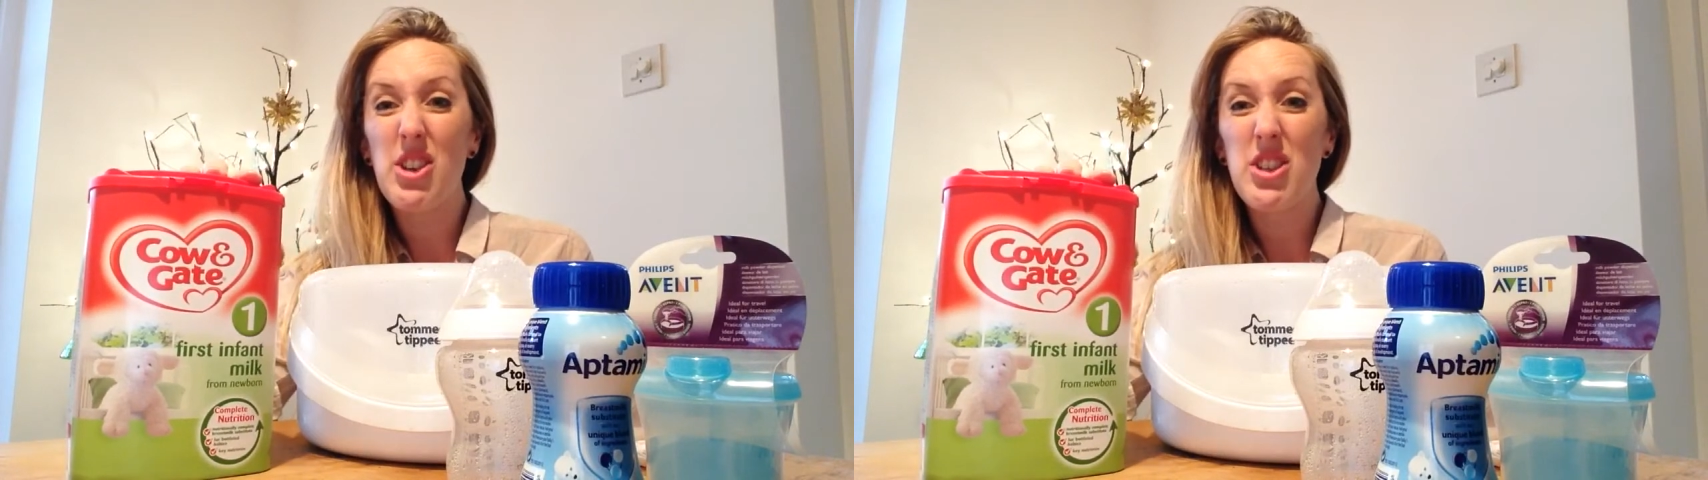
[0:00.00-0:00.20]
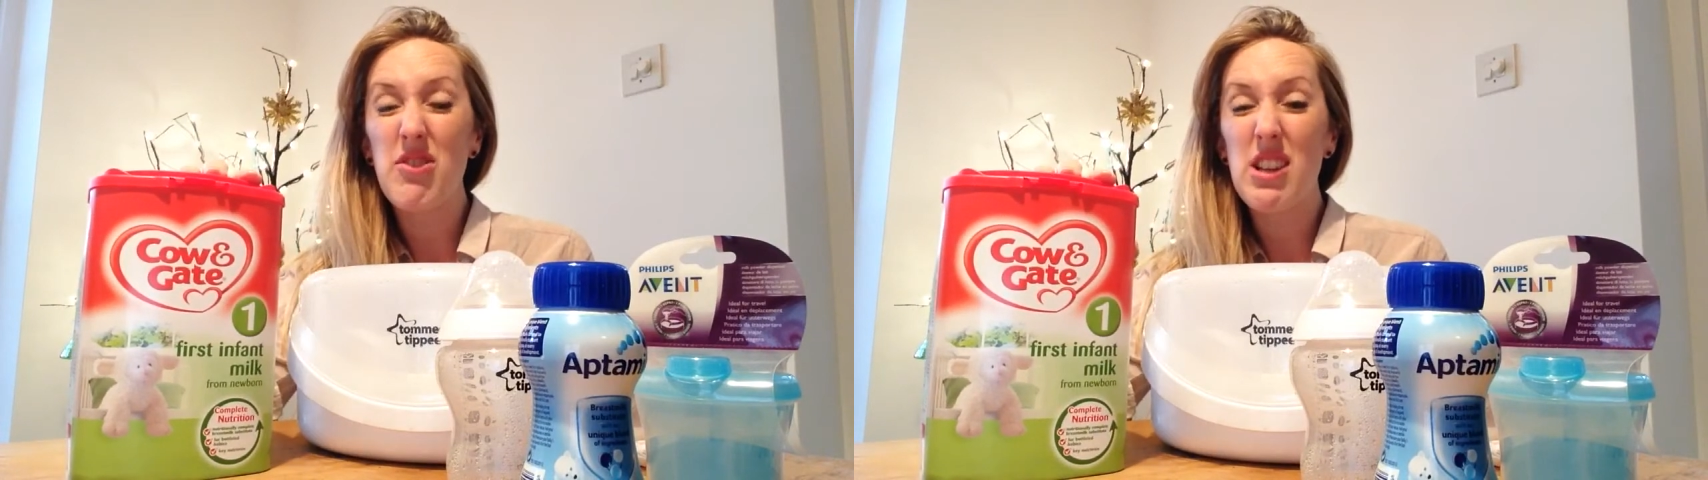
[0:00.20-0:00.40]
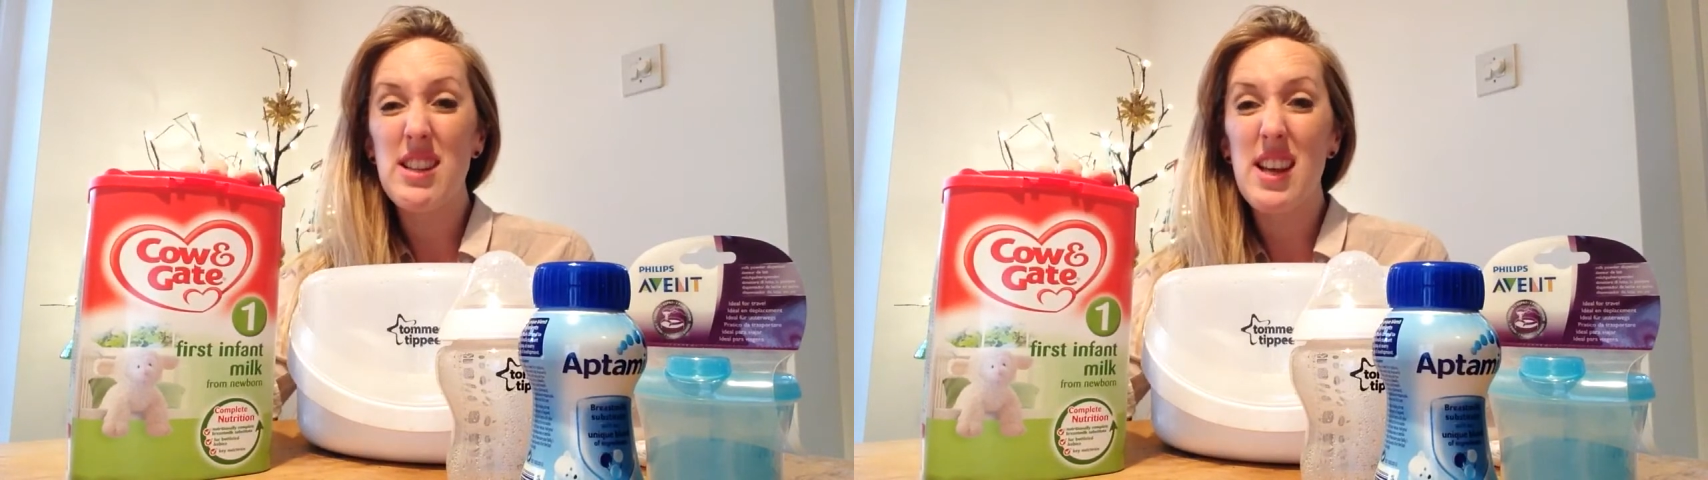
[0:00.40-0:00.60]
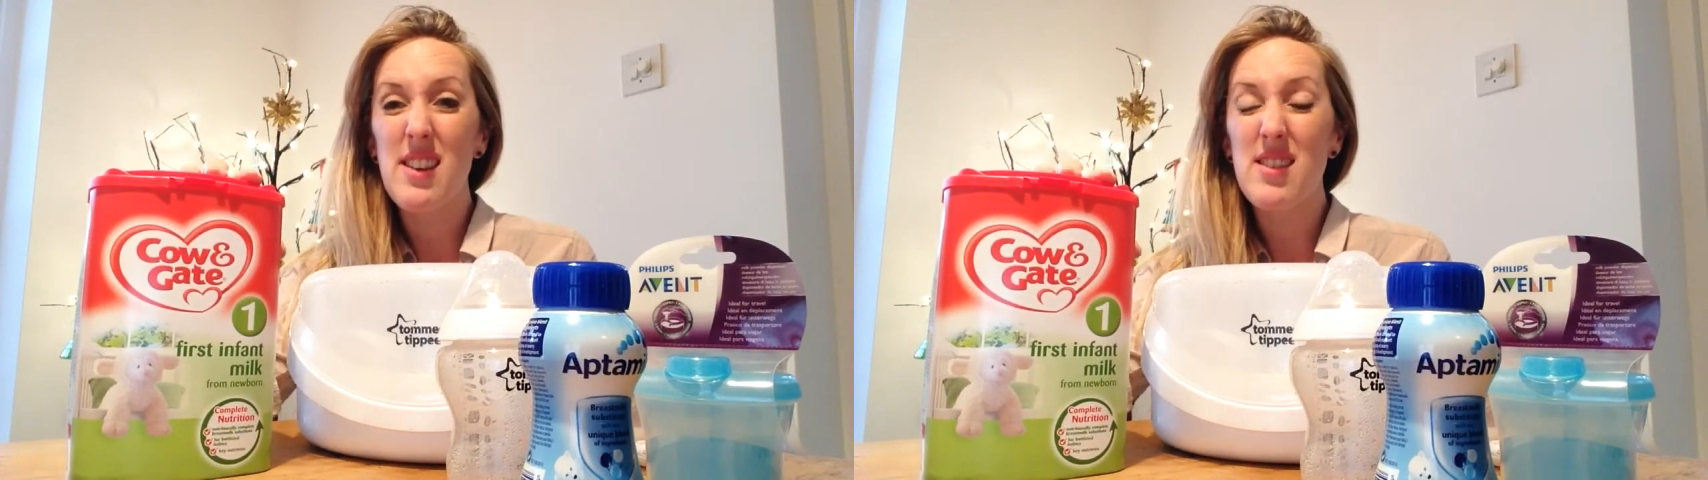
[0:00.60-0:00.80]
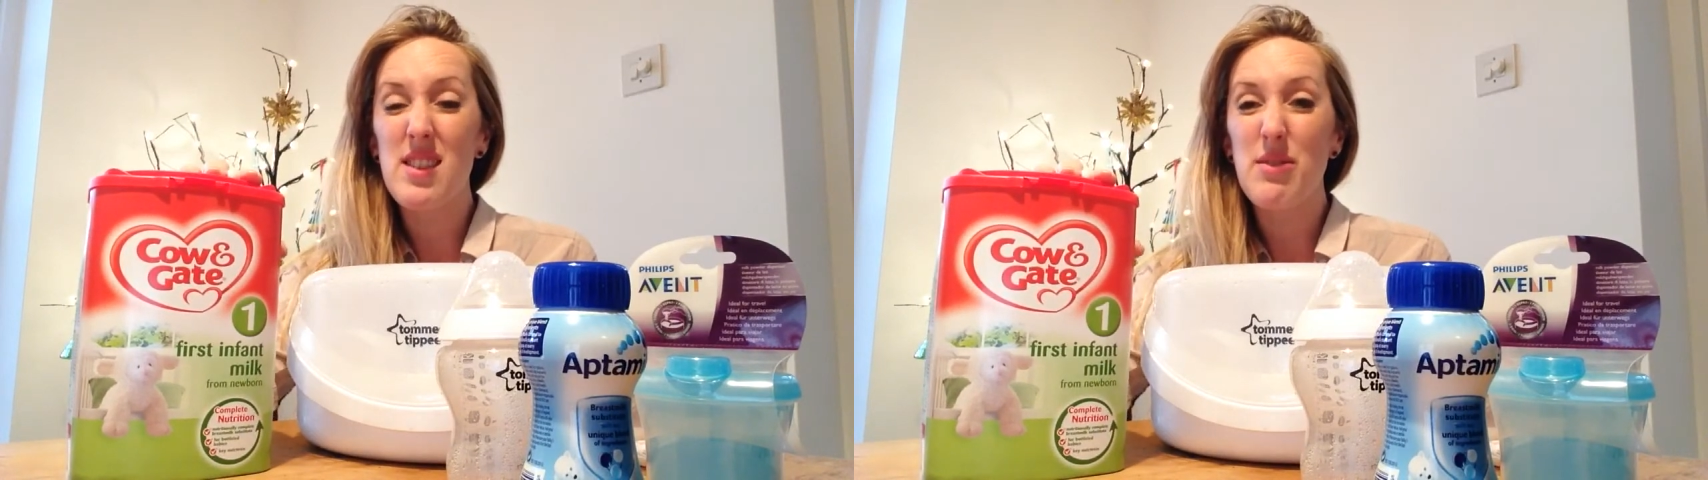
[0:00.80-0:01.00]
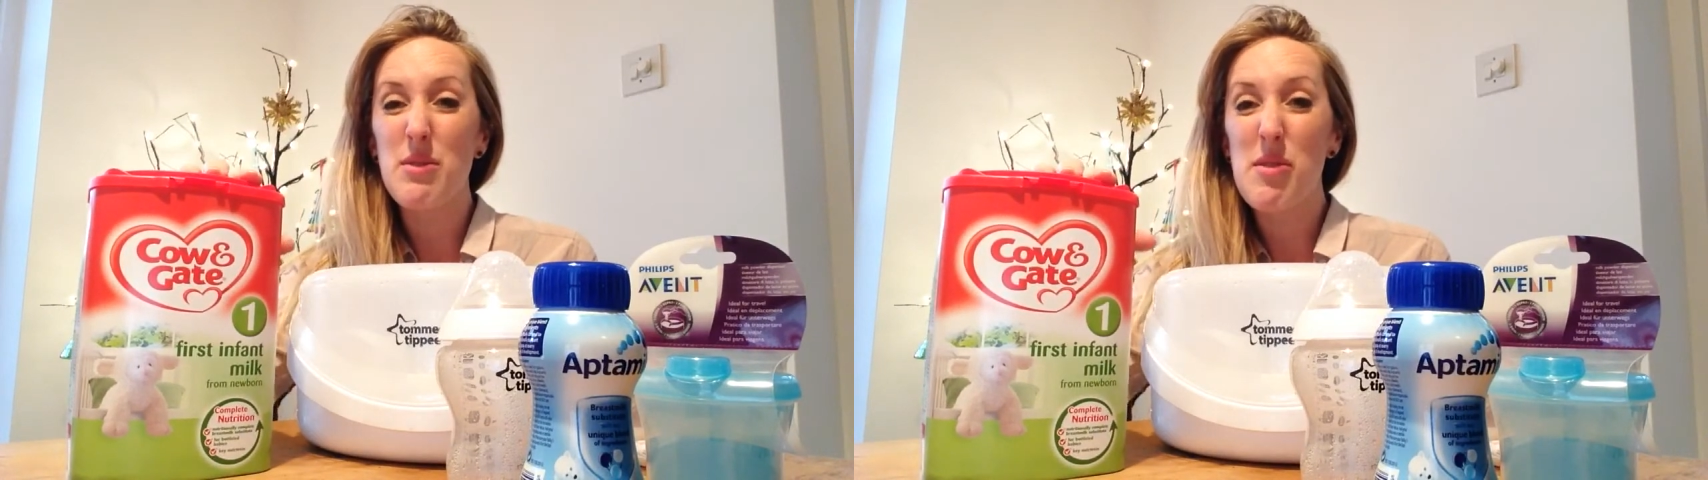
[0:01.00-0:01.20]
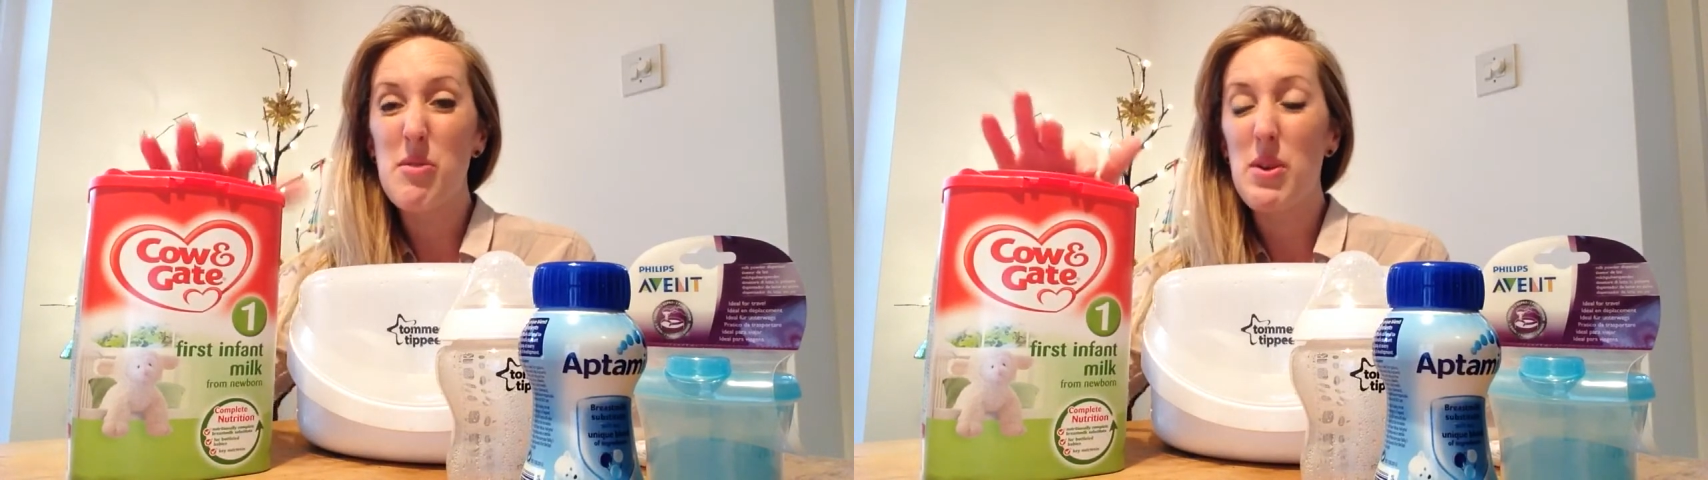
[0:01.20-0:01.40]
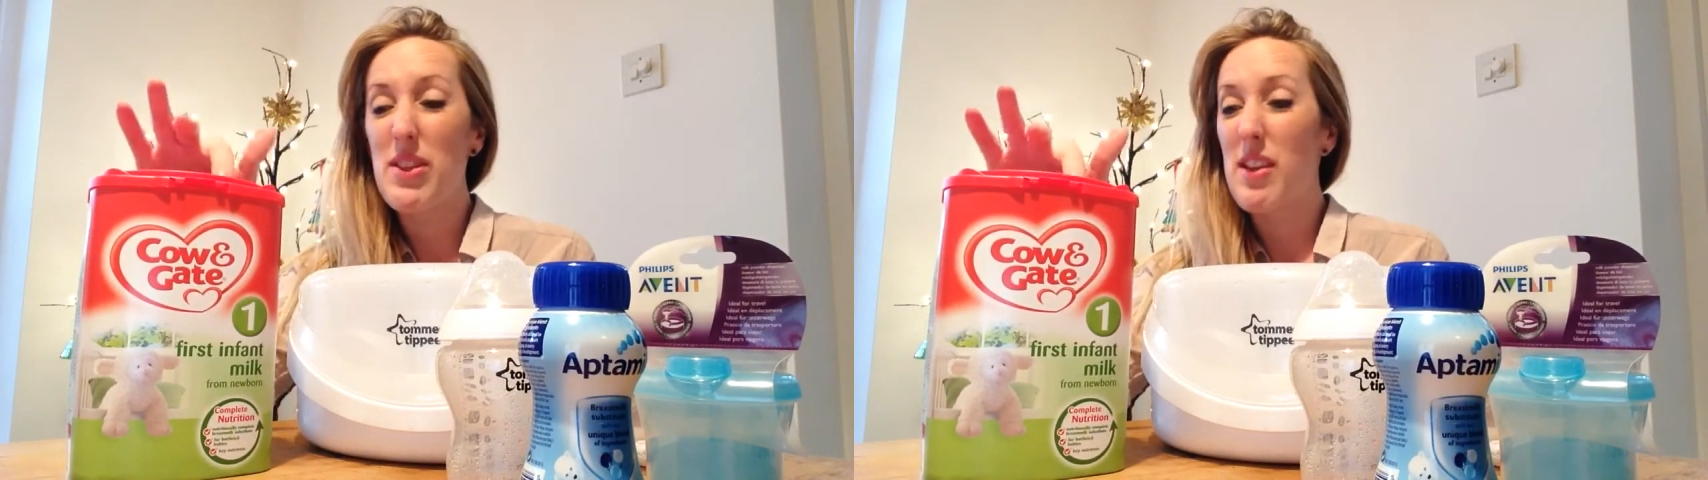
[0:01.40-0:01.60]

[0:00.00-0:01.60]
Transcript: She didn't really taste the difference between